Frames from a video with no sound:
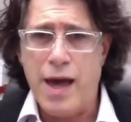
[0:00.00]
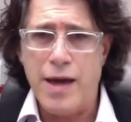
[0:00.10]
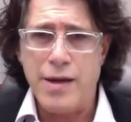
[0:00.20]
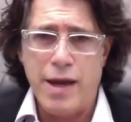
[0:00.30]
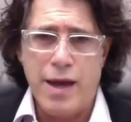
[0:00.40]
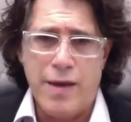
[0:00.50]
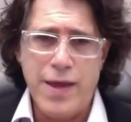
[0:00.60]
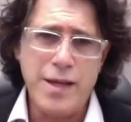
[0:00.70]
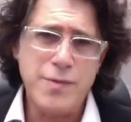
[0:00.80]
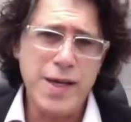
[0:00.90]
And
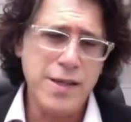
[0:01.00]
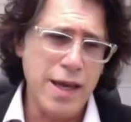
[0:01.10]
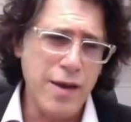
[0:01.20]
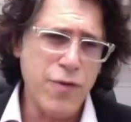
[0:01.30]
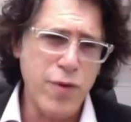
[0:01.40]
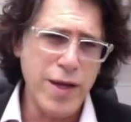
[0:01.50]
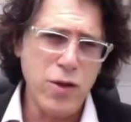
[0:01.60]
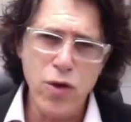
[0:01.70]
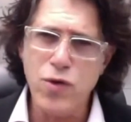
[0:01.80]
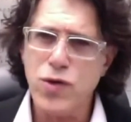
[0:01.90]
that's because if we
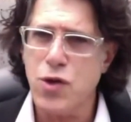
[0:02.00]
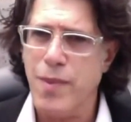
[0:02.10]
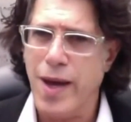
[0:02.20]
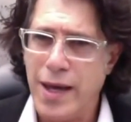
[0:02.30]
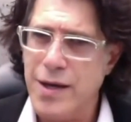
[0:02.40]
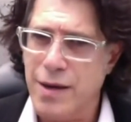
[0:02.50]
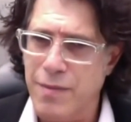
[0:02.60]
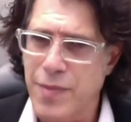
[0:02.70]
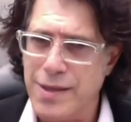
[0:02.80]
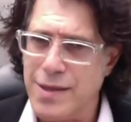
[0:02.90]
lose humanity
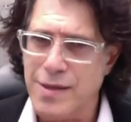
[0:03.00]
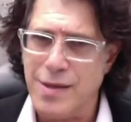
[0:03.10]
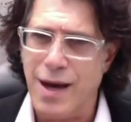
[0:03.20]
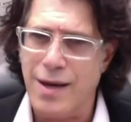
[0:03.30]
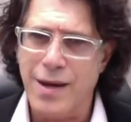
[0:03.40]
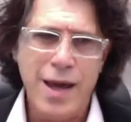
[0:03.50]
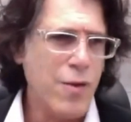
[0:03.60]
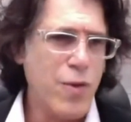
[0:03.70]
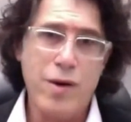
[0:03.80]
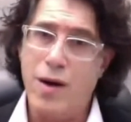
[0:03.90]
in business, John,
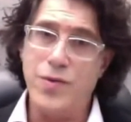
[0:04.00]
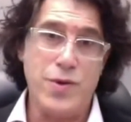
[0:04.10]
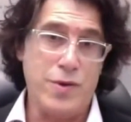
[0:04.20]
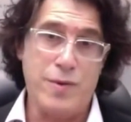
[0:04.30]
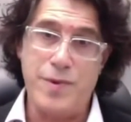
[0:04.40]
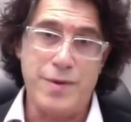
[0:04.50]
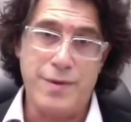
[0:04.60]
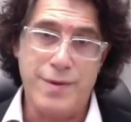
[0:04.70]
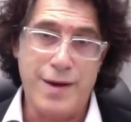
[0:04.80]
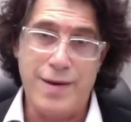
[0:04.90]
we're all doomed.
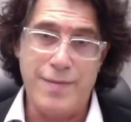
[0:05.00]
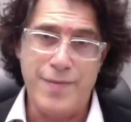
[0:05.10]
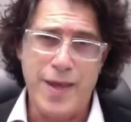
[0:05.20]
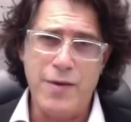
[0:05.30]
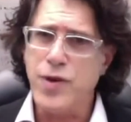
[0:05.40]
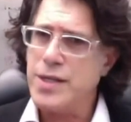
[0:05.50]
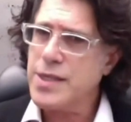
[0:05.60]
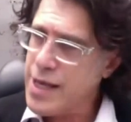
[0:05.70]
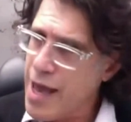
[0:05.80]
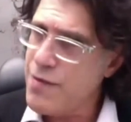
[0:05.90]
And if we
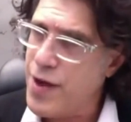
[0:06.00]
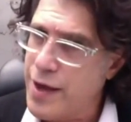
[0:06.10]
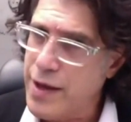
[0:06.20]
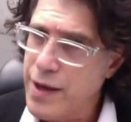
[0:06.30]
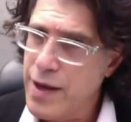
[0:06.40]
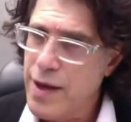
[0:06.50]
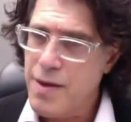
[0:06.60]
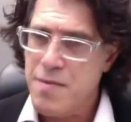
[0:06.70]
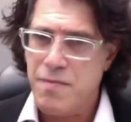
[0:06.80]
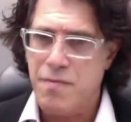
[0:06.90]
save it,
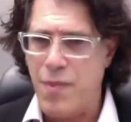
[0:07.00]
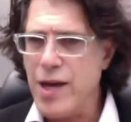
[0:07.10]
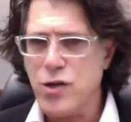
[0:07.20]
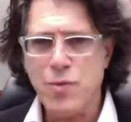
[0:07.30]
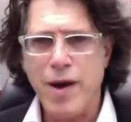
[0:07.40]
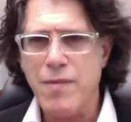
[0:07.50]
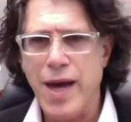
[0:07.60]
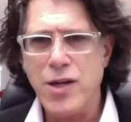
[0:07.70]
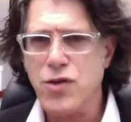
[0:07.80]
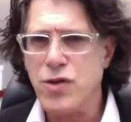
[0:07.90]
manager by
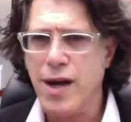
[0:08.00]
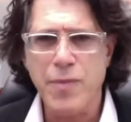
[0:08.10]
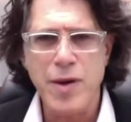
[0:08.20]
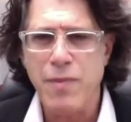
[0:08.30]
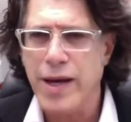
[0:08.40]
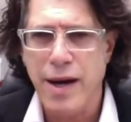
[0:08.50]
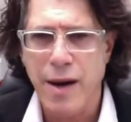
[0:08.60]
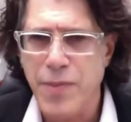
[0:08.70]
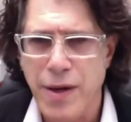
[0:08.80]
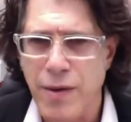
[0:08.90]
manager, company by
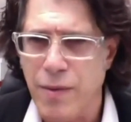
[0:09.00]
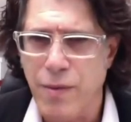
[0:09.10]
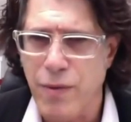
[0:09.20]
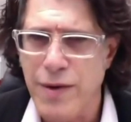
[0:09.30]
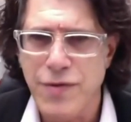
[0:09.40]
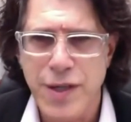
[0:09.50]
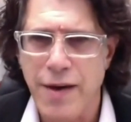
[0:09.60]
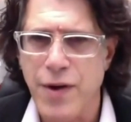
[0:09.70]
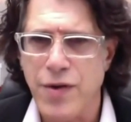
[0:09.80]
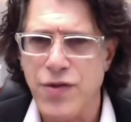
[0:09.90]
company, we've
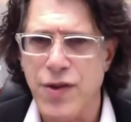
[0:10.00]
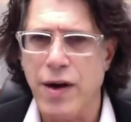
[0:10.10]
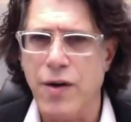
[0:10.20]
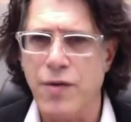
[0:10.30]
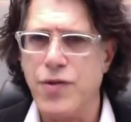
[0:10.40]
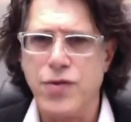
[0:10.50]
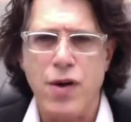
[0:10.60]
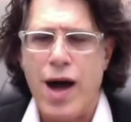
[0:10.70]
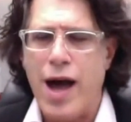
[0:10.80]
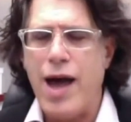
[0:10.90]
saved ourselves.
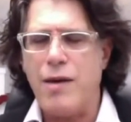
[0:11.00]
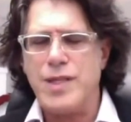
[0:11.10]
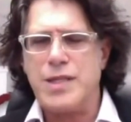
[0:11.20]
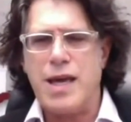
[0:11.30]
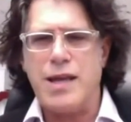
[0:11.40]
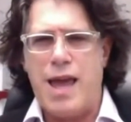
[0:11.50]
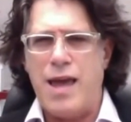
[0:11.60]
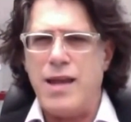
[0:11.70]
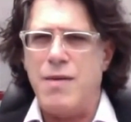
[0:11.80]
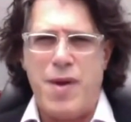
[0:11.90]
So I would say to
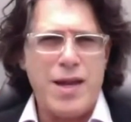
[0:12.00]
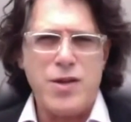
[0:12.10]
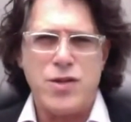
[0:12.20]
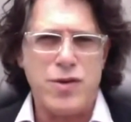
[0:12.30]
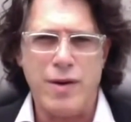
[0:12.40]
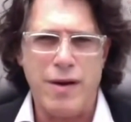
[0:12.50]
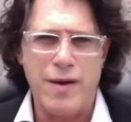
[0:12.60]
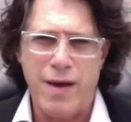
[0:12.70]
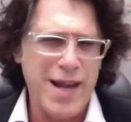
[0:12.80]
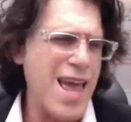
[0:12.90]
any manager
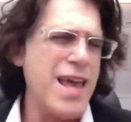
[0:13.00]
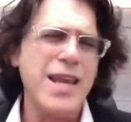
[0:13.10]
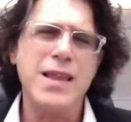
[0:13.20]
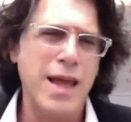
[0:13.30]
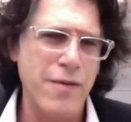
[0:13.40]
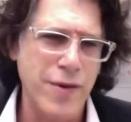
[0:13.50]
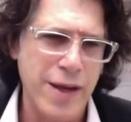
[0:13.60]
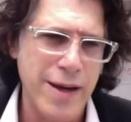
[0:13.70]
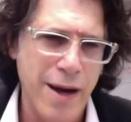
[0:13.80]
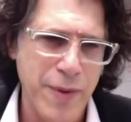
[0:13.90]
at any level
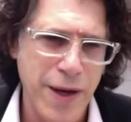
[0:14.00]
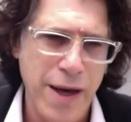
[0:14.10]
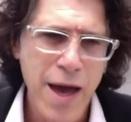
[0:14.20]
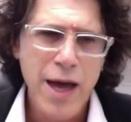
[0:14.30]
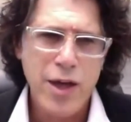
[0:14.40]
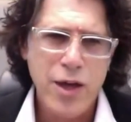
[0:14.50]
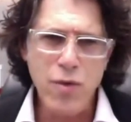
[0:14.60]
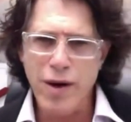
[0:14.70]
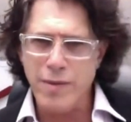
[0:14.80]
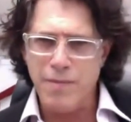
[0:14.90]
in the company,
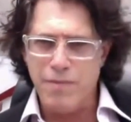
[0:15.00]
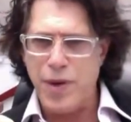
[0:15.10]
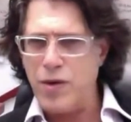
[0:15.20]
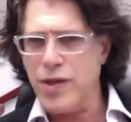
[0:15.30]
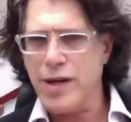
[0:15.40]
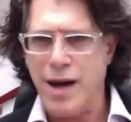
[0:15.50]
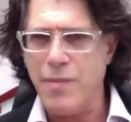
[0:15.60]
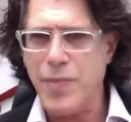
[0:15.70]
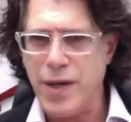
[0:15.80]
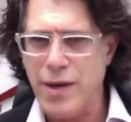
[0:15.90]
you want to build a
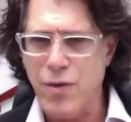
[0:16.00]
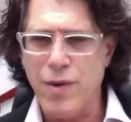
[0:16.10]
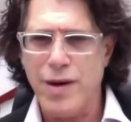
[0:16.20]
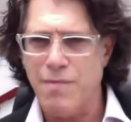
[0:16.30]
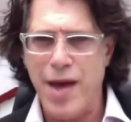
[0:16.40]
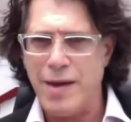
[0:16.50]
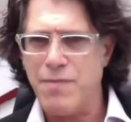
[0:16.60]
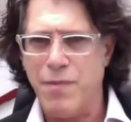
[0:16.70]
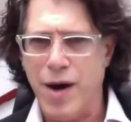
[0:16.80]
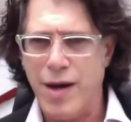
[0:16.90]
company, you want to
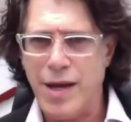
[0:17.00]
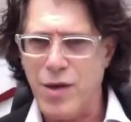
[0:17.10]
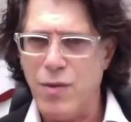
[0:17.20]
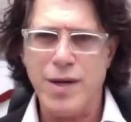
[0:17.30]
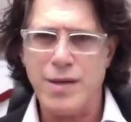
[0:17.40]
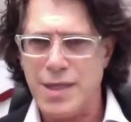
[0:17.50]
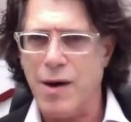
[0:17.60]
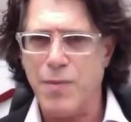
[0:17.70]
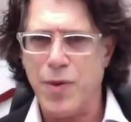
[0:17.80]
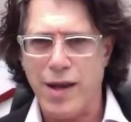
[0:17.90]
make money, you want to
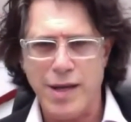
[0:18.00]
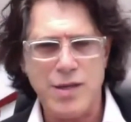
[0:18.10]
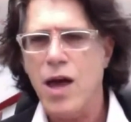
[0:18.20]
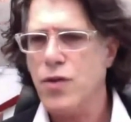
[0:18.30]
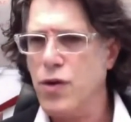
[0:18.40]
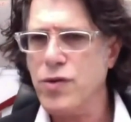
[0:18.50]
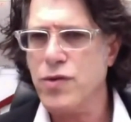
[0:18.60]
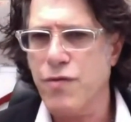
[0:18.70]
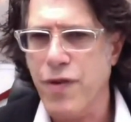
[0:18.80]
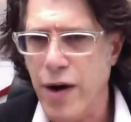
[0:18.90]
sell products, those
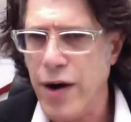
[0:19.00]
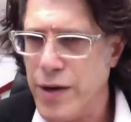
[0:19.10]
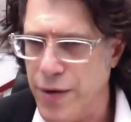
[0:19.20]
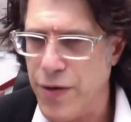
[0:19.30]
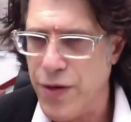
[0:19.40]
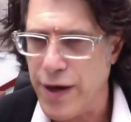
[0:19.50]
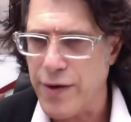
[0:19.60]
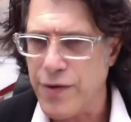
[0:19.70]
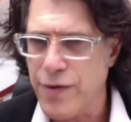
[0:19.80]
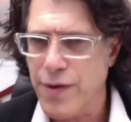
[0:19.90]
are very good
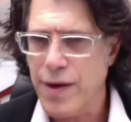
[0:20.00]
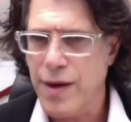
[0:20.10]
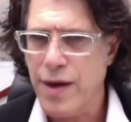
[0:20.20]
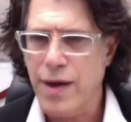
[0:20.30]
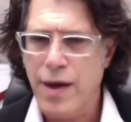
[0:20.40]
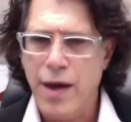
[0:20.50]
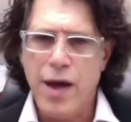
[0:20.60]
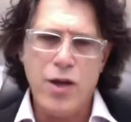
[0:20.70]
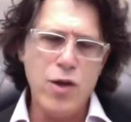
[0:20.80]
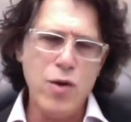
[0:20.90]
things.
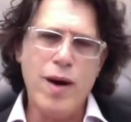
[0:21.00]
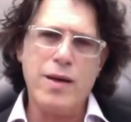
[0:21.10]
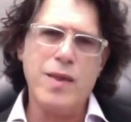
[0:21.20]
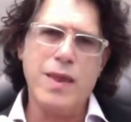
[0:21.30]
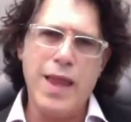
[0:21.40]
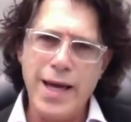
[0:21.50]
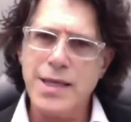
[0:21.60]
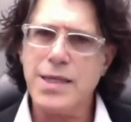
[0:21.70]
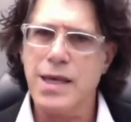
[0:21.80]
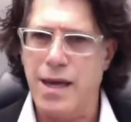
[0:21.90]
You want a
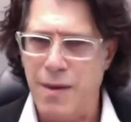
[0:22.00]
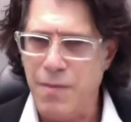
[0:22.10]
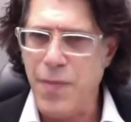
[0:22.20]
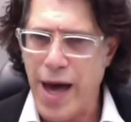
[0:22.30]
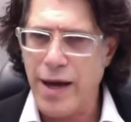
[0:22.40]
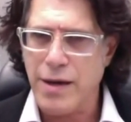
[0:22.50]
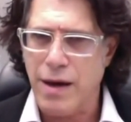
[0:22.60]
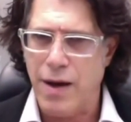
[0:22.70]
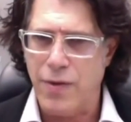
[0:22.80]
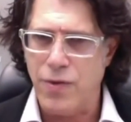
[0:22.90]
legacy
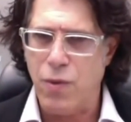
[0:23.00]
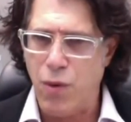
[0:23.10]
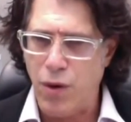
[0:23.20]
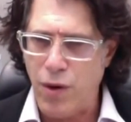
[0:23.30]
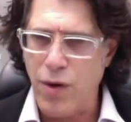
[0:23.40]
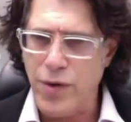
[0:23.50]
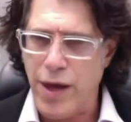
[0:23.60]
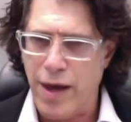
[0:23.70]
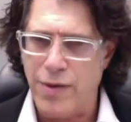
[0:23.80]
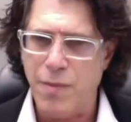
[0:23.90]
impact on the
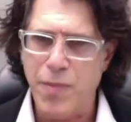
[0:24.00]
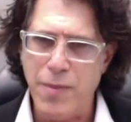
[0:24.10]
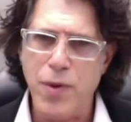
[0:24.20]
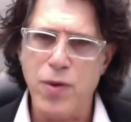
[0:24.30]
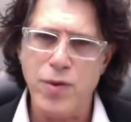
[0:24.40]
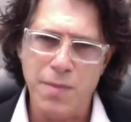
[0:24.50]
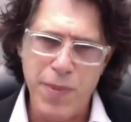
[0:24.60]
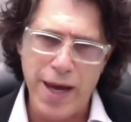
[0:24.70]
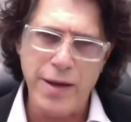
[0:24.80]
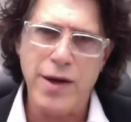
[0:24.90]
world and the people who
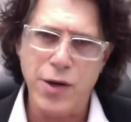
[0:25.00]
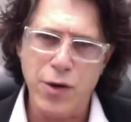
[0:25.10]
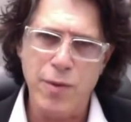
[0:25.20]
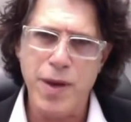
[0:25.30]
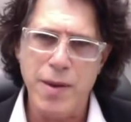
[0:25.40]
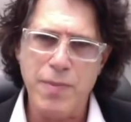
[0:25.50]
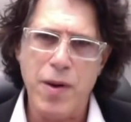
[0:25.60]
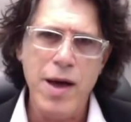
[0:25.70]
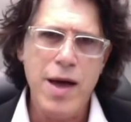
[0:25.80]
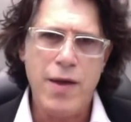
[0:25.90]
depend on your
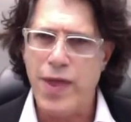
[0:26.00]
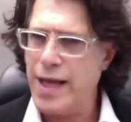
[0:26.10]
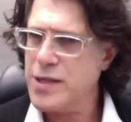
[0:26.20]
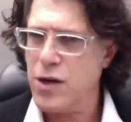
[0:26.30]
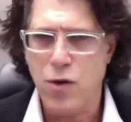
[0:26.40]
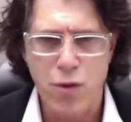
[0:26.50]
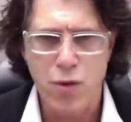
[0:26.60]
people, that's a